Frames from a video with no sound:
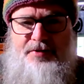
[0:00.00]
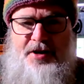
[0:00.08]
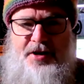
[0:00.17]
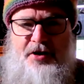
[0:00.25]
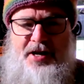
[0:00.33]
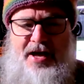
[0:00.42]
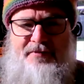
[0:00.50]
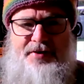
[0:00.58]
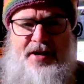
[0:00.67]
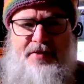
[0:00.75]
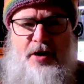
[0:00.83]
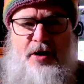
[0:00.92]
And then I'm gonna
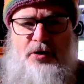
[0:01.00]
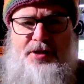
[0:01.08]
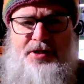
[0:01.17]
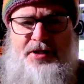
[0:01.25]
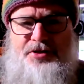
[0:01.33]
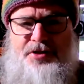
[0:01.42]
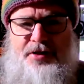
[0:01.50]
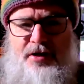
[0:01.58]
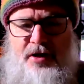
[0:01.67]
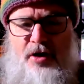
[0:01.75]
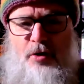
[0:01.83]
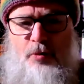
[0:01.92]
have another holy instant.
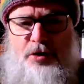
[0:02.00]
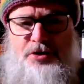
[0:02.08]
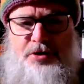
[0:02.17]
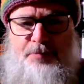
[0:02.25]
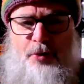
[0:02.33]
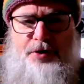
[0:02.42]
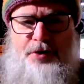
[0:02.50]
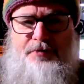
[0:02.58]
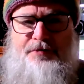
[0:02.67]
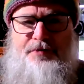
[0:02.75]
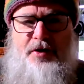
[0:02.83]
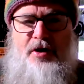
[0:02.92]
What's the
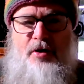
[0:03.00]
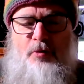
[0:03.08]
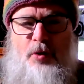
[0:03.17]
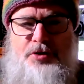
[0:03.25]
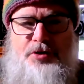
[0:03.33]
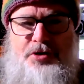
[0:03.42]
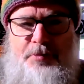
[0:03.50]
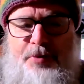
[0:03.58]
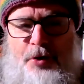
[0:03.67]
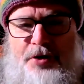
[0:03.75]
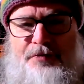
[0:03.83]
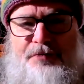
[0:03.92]
point of, what's the
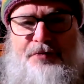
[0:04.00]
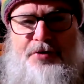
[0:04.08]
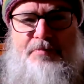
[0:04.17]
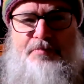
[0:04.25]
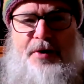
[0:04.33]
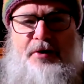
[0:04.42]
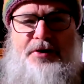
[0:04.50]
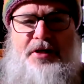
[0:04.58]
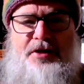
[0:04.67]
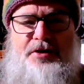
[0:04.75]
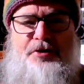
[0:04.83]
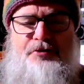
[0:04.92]
point of
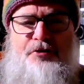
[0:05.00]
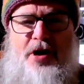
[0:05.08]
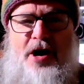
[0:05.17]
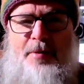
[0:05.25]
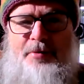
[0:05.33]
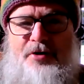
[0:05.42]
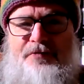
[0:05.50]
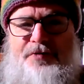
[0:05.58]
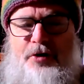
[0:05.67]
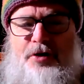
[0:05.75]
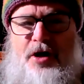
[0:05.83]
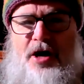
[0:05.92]
rebuilding the drama
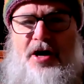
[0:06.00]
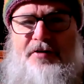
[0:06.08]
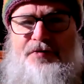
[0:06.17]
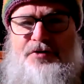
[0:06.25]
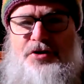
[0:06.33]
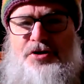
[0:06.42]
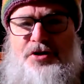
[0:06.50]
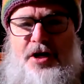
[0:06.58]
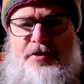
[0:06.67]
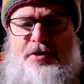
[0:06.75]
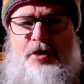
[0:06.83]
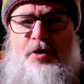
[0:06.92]
of your life just
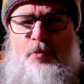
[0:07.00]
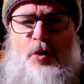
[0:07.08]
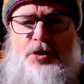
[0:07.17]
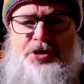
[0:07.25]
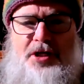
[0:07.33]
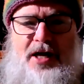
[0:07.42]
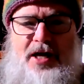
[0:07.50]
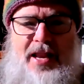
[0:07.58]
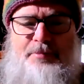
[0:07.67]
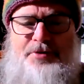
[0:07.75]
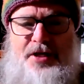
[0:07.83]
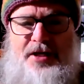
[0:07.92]
so that you can watch it
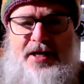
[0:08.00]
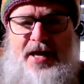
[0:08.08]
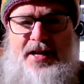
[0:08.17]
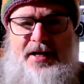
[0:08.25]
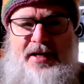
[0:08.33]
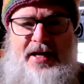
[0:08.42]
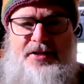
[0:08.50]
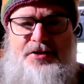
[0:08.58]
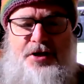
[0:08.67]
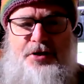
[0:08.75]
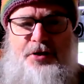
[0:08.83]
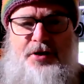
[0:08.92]
collapse again and
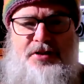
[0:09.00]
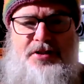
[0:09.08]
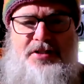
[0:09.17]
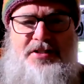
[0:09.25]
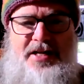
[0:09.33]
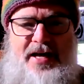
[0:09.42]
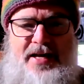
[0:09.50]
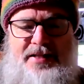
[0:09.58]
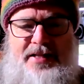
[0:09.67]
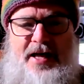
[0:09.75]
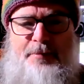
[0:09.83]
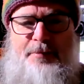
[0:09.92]
again, so you can
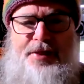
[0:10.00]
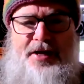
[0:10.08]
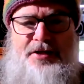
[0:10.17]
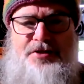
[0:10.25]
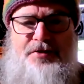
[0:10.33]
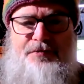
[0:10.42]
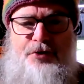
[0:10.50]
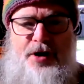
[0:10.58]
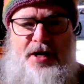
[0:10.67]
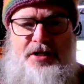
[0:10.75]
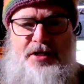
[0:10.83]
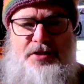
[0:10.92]
stay in that place of
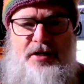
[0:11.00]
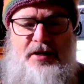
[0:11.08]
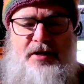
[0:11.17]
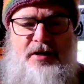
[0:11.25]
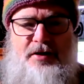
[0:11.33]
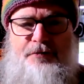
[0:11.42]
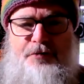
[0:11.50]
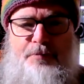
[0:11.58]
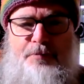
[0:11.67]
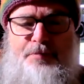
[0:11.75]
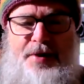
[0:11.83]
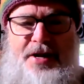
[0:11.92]
grace
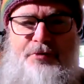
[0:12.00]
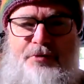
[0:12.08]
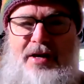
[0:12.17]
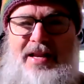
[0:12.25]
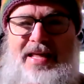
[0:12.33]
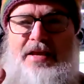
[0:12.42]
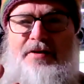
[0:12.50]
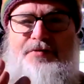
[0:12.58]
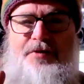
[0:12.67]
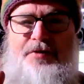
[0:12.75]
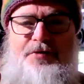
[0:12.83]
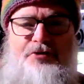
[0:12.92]
from being
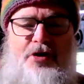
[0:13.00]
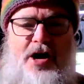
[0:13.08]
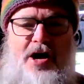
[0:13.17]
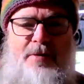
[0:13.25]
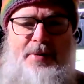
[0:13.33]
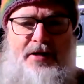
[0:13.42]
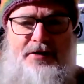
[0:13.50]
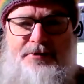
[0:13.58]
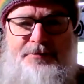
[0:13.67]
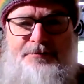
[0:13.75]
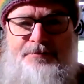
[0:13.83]
relieved of the drama?